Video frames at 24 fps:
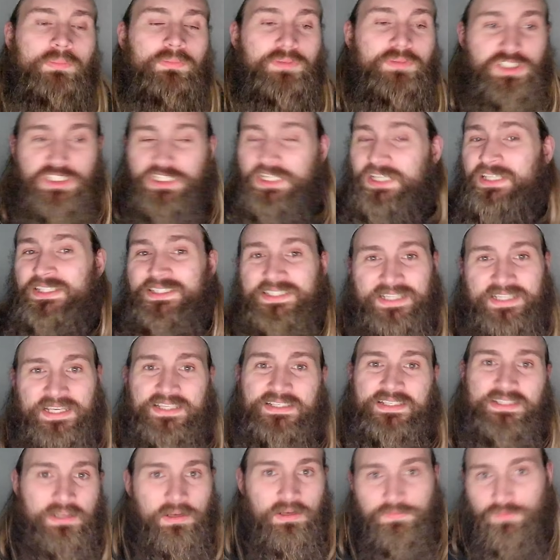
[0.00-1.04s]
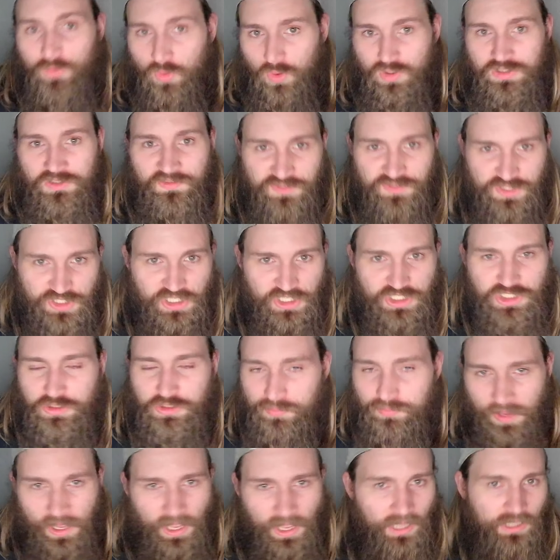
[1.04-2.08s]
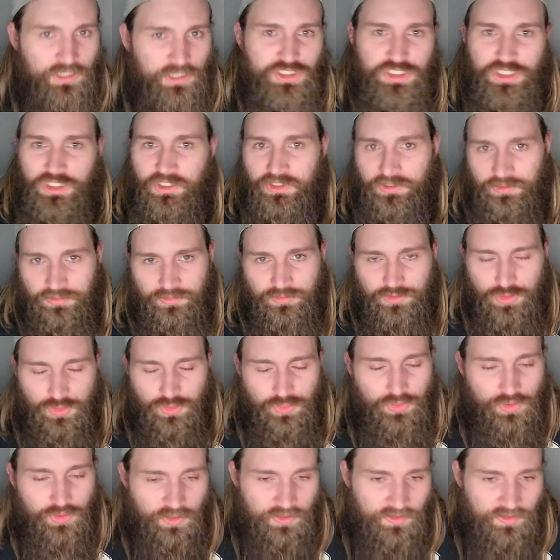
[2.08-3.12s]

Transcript: She is decent, of course, if she gets her back, she can do good